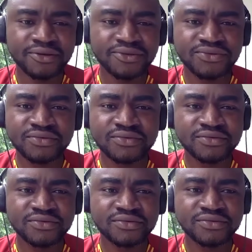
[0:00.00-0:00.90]

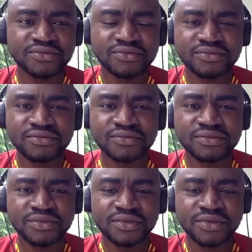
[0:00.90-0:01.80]
to
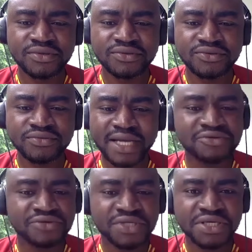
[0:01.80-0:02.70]

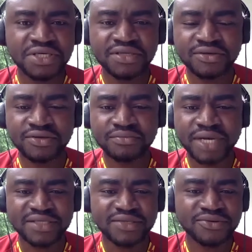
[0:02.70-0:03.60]
Madrid or
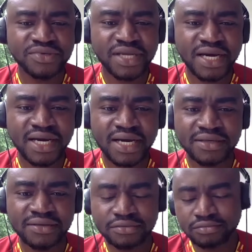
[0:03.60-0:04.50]

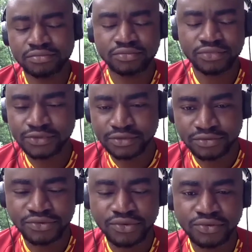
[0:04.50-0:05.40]
Barcelona.
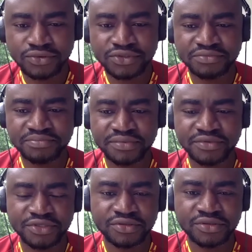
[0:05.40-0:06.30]
Who knows,
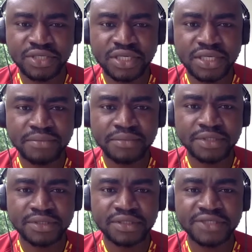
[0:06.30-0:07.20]

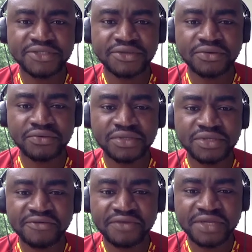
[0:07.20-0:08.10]
But his stock will
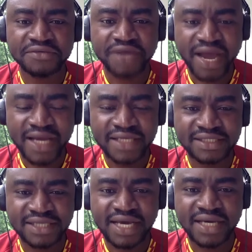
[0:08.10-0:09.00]
definitely
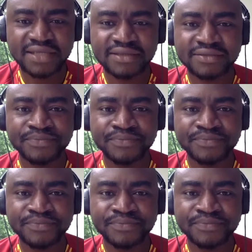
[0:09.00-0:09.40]
rise, and